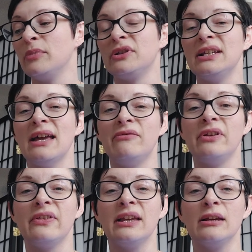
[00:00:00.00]
but in
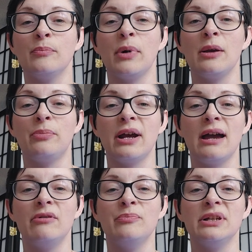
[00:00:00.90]
everything, by
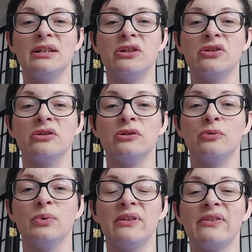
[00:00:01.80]
prayer and petition,
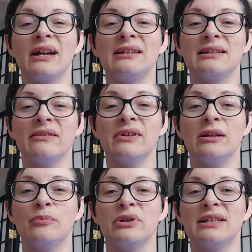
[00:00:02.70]
with
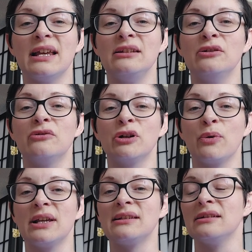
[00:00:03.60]
thanksgiving, present your
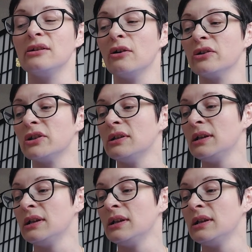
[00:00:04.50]
requests to God.